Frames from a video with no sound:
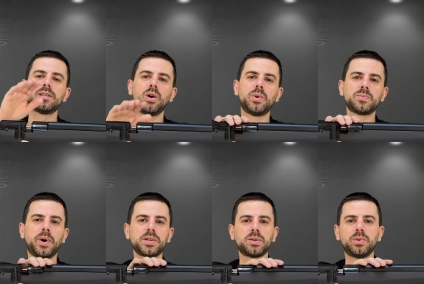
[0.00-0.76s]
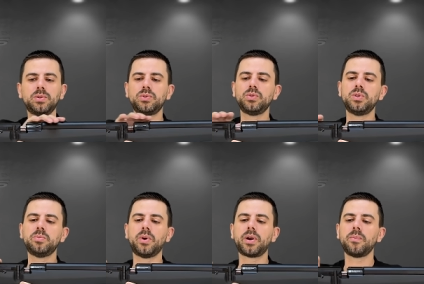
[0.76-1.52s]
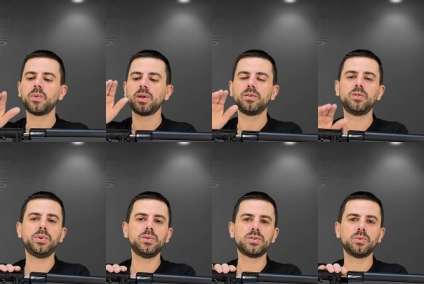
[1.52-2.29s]
low as possible to the bore to
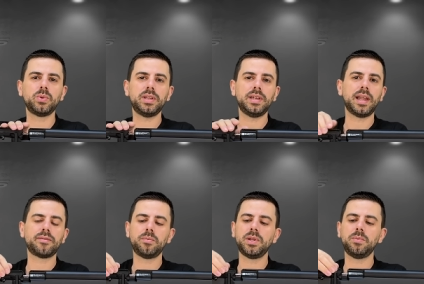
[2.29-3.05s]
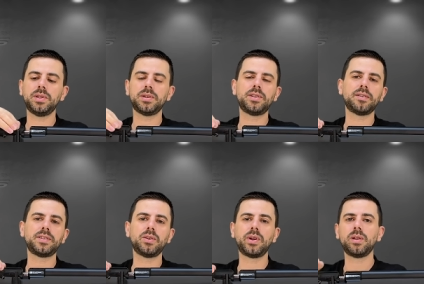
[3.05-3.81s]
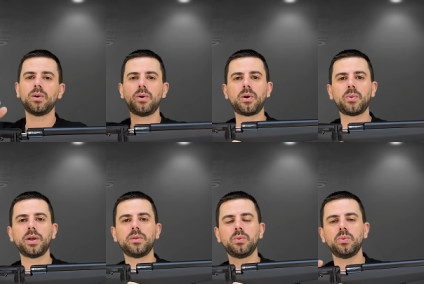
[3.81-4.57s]
be used with the eleven millimeter dovetail rail or
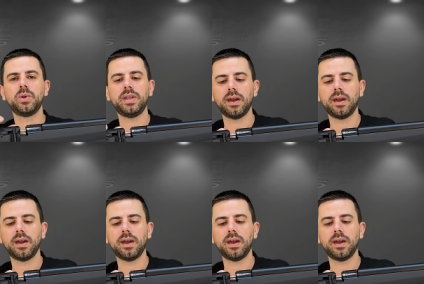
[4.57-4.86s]
one with the